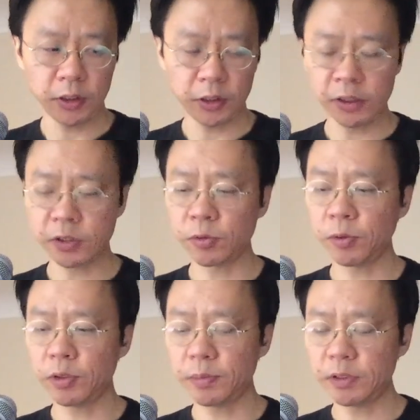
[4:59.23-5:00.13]
is going
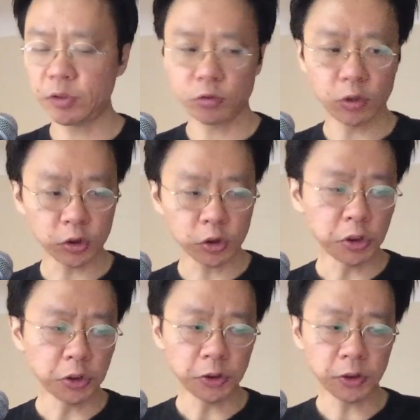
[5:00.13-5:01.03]
to be
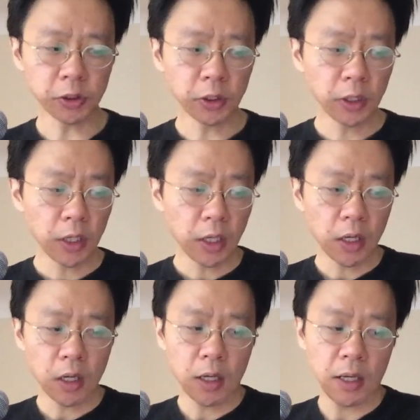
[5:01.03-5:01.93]
structured
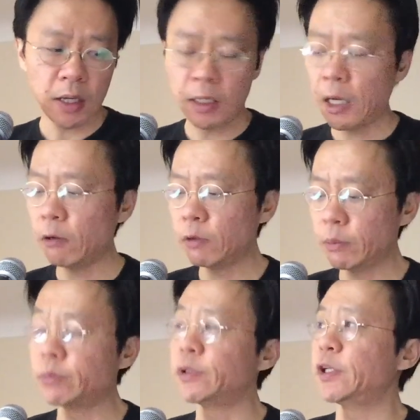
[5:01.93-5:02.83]
and how I'm
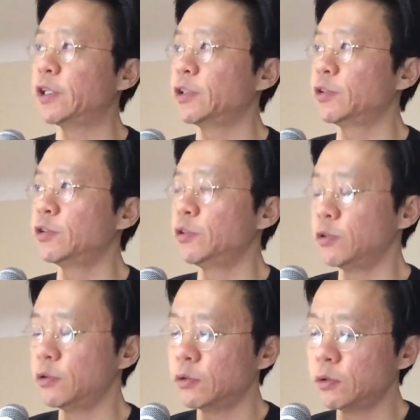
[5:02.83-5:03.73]
planning
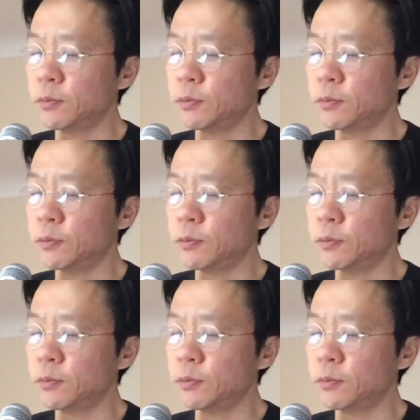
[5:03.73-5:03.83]
to